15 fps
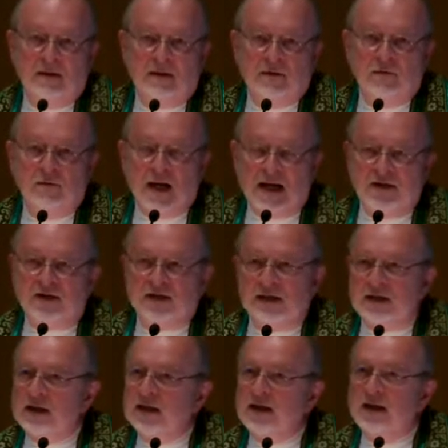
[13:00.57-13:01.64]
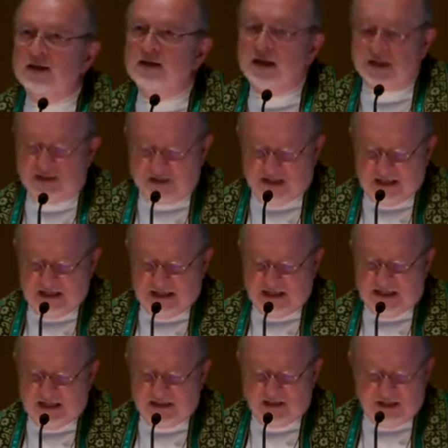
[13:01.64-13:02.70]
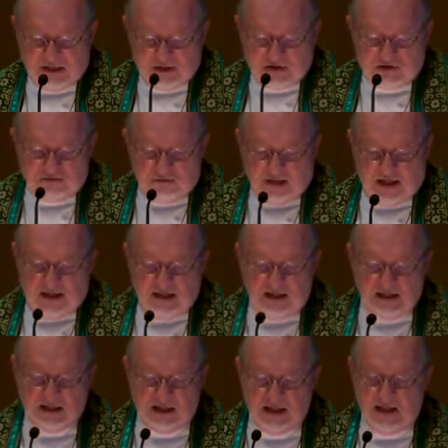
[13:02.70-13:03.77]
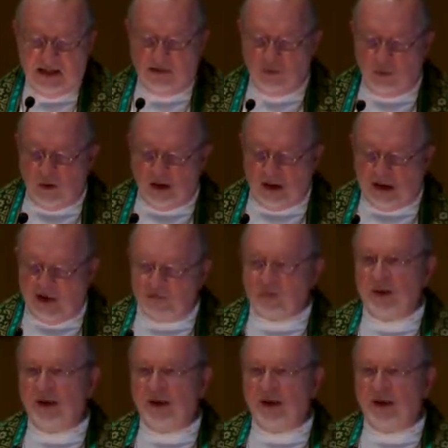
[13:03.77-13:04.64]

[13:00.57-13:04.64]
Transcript: The rest, as they say, is history. And we have